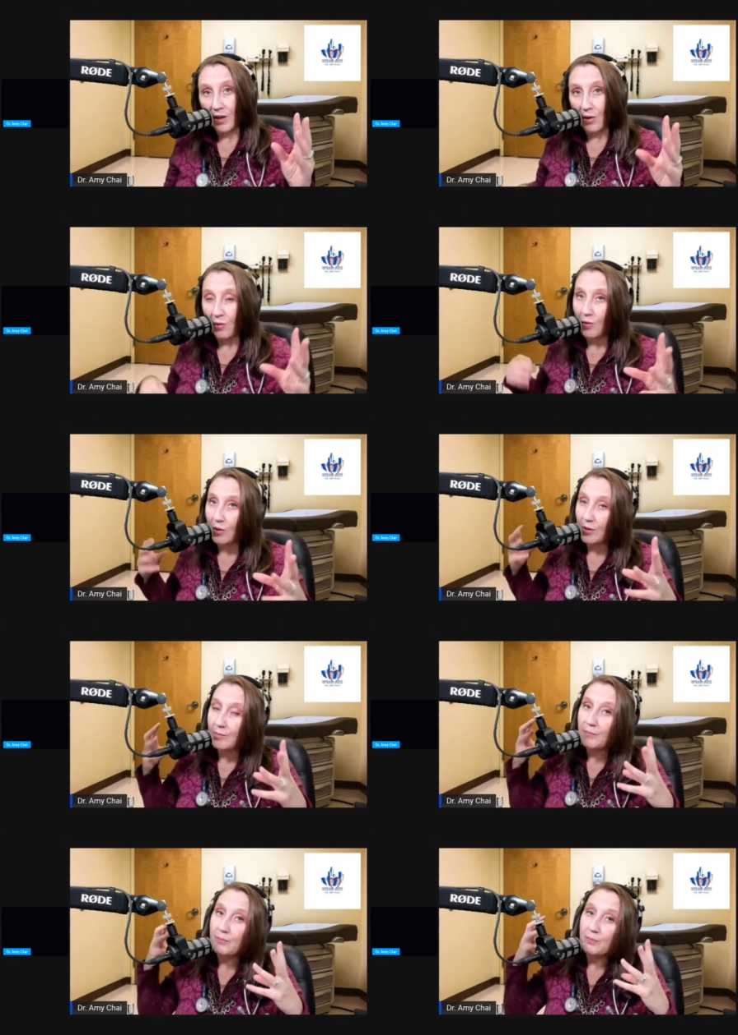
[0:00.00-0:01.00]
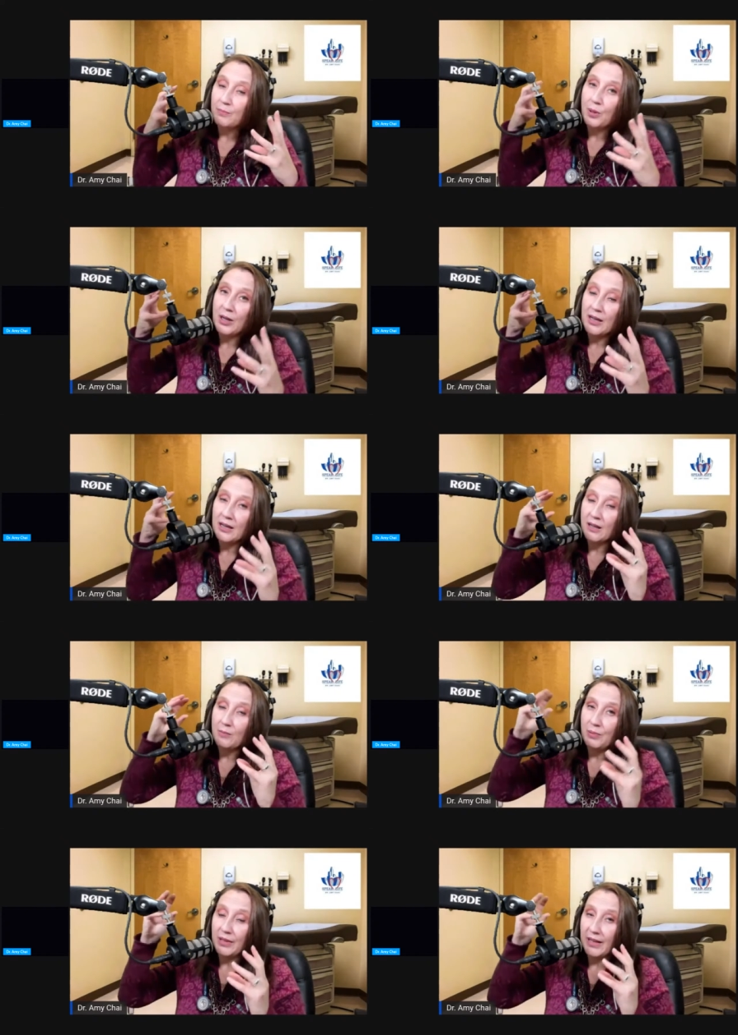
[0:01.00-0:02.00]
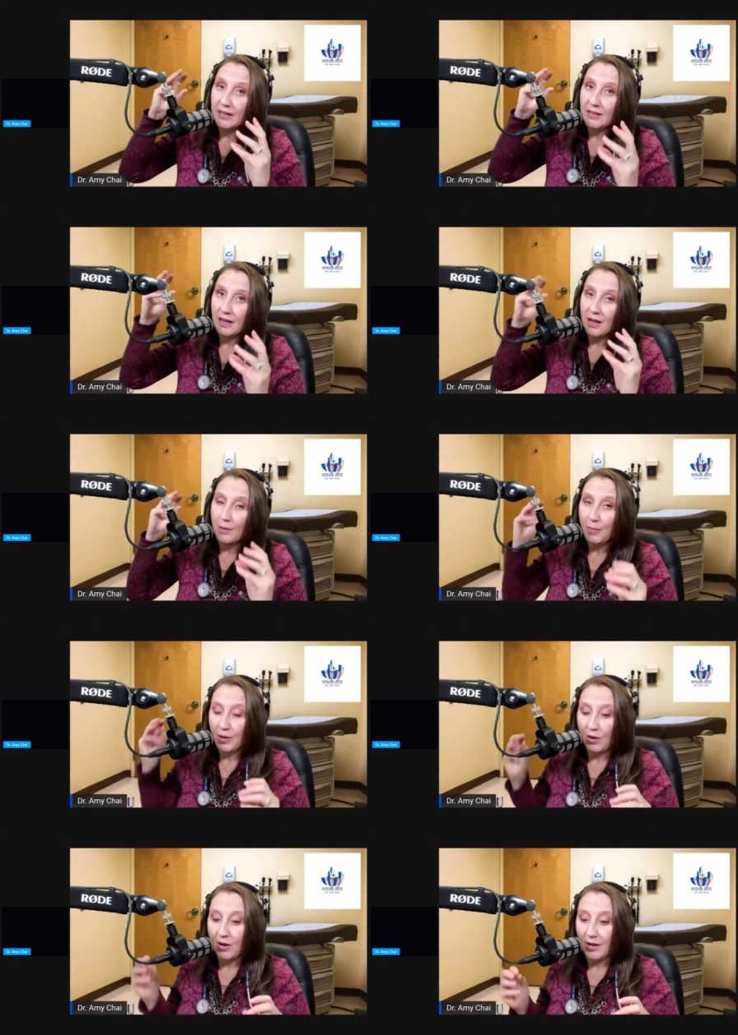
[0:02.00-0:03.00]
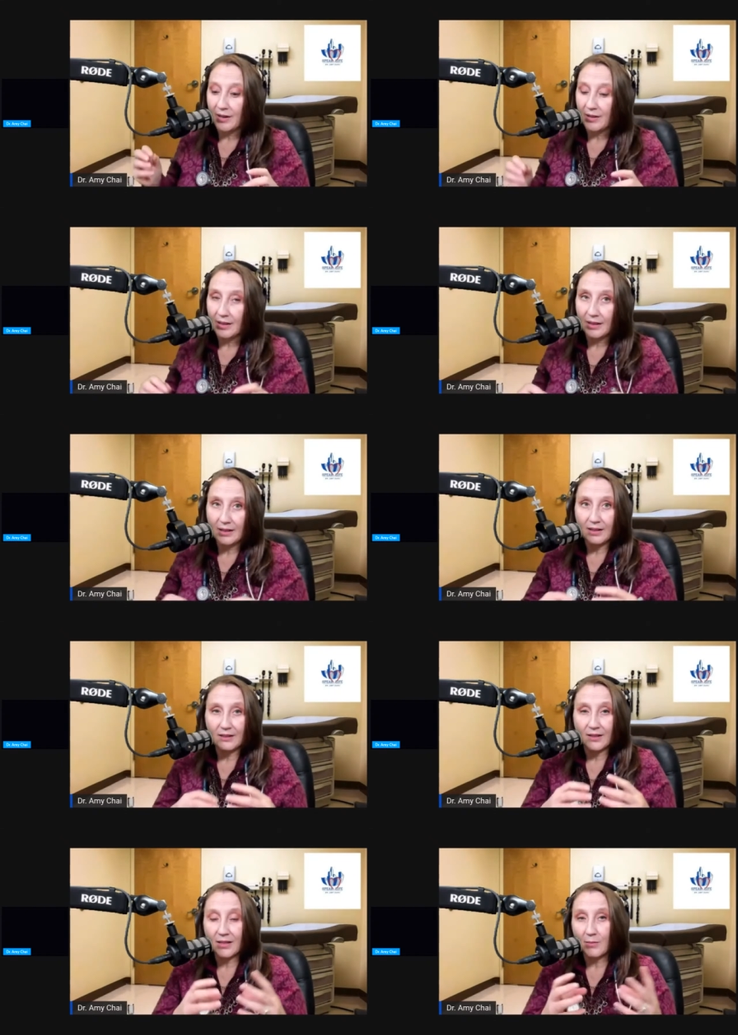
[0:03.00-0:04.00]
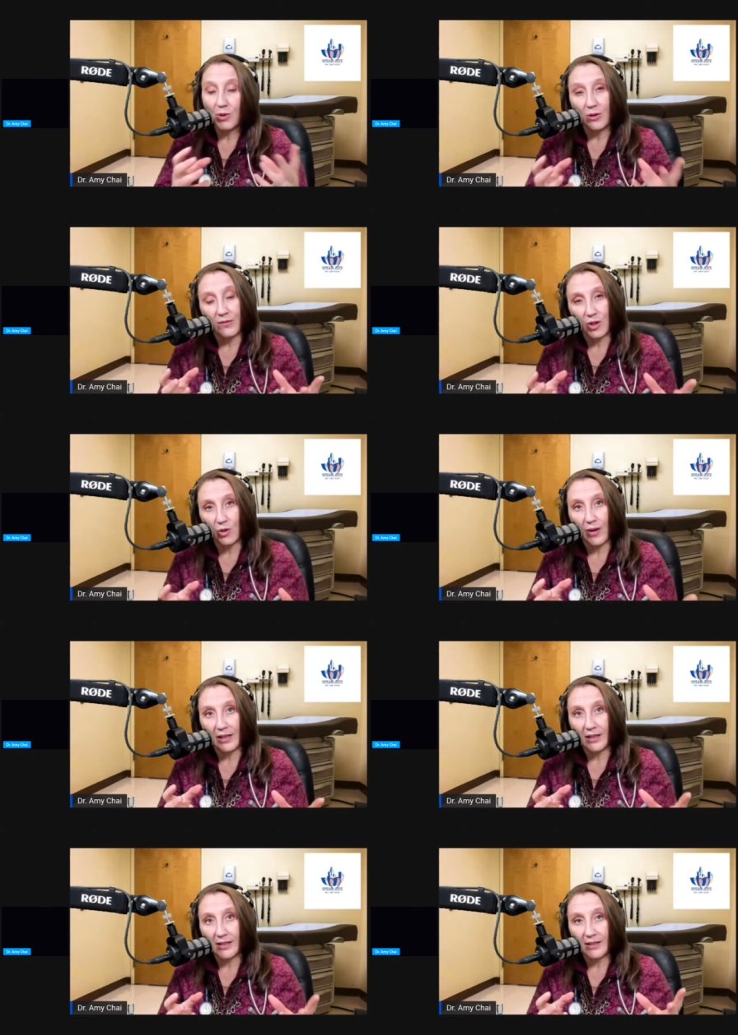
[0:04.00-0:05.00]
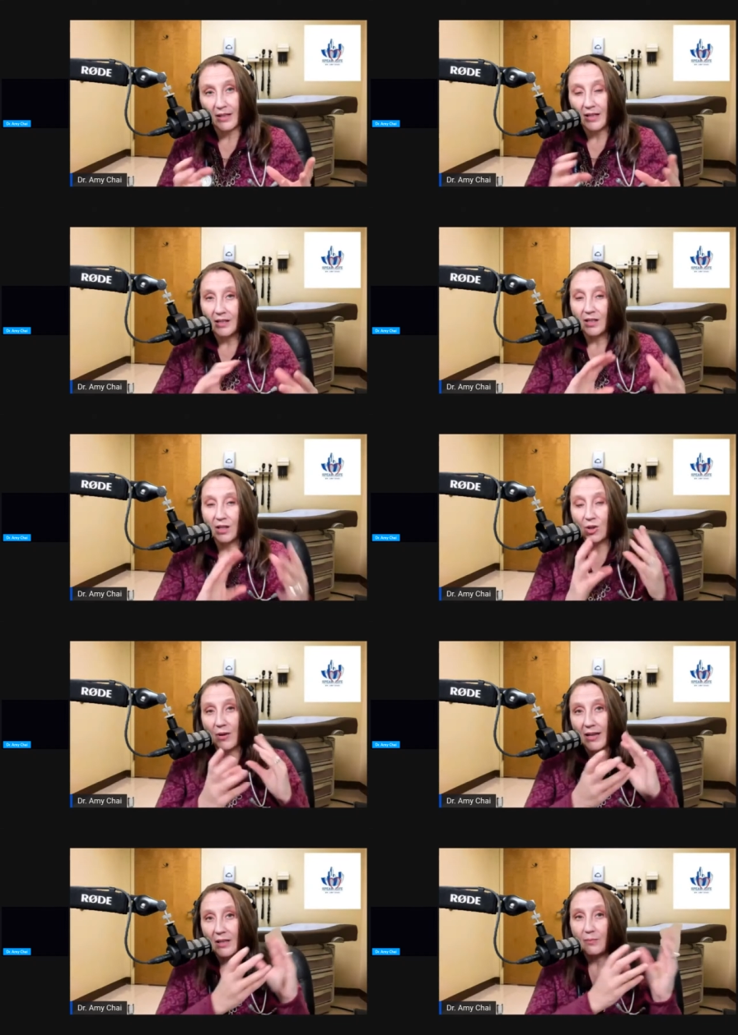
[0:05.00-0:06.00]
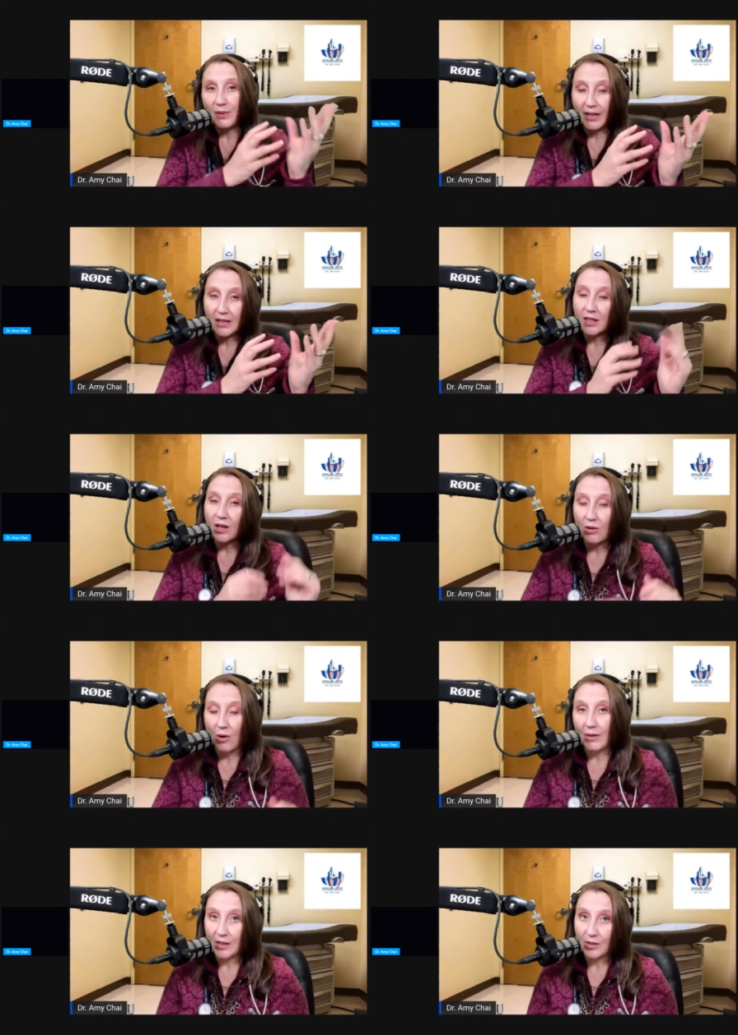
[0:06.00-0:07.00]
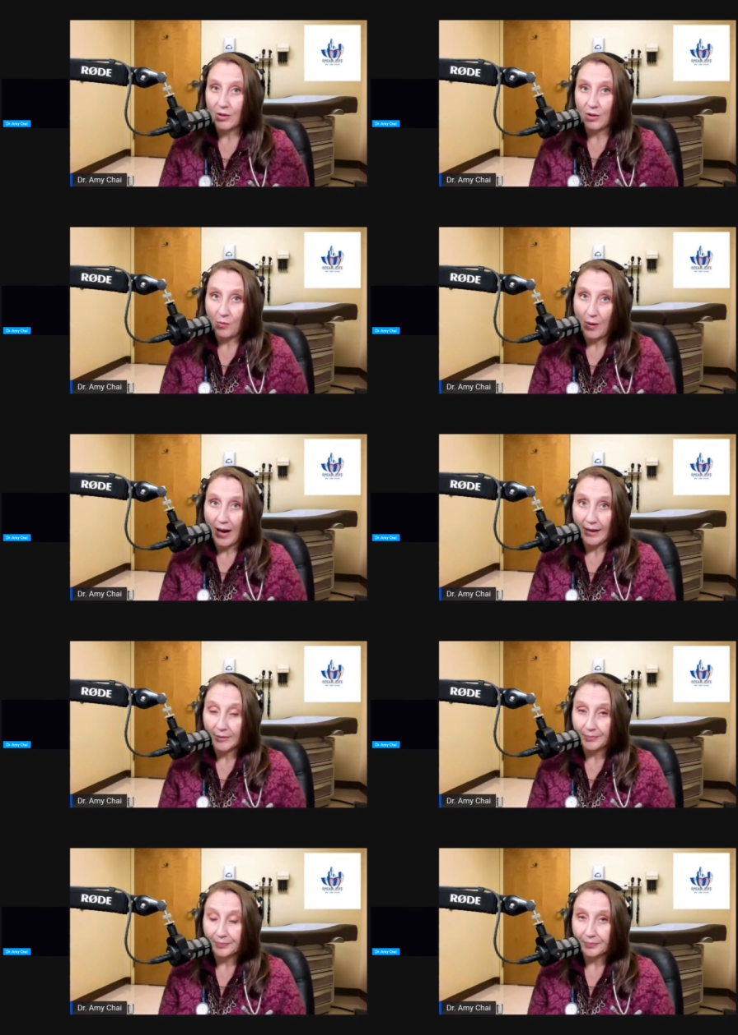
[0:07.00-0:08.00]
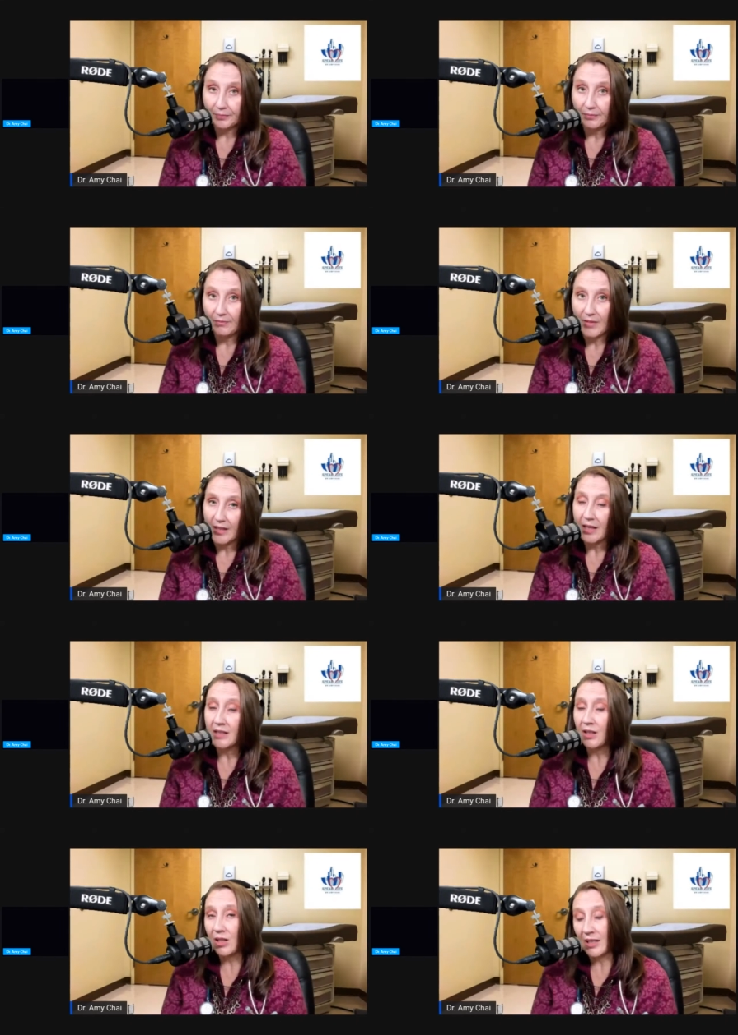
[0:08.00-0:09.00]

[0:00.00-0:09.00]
or putting a plant up on some sort of a trellis to train the plant to grow in a certain way. That's a good